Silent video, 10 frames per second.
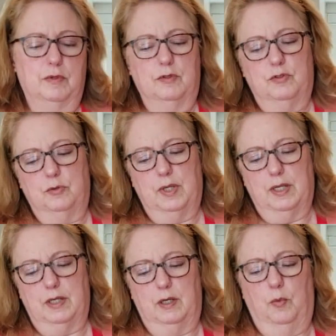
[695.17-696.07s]
doing
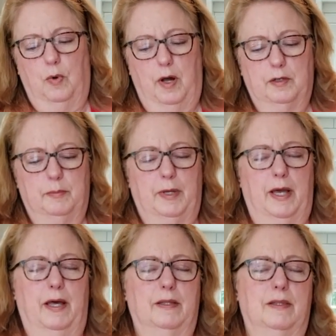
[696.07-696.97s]
it in a water
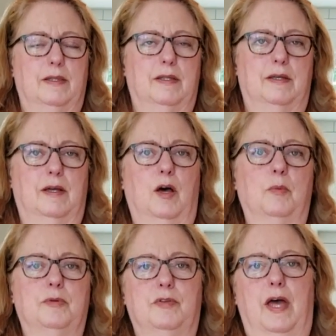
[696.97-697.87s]
bath
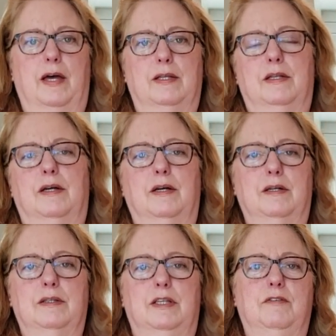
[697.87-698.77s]
helps that
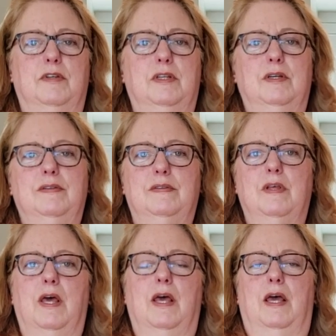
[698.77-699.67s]
evenness.
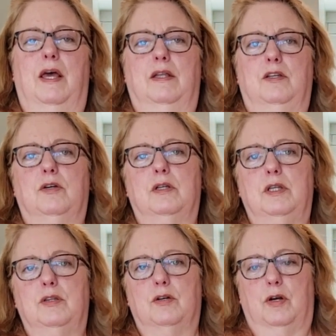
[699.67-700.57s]
And you can
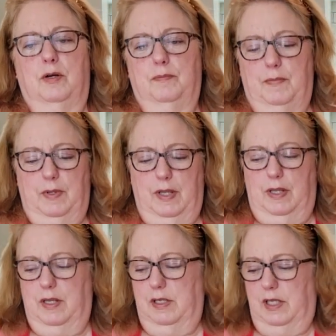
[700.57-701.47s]
either
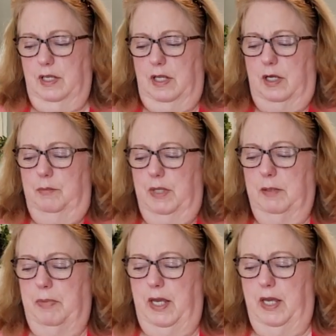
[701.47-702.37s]
get like a
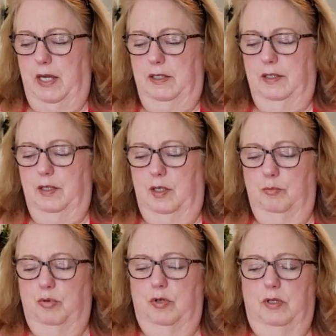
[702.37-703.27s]
big pan and
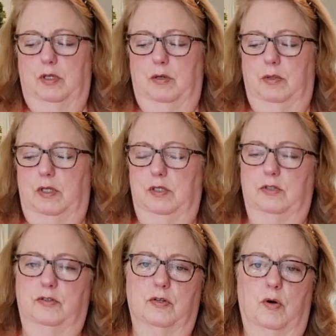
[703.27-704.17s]
put, you know, 1 inch
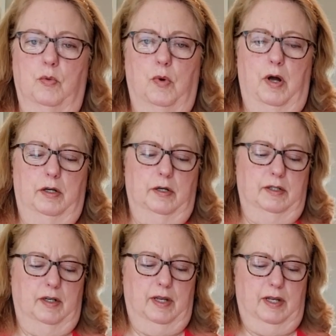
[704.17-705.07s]
or so of water
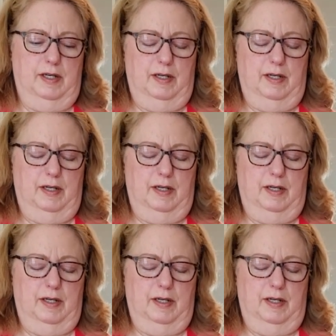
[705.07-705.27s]
in,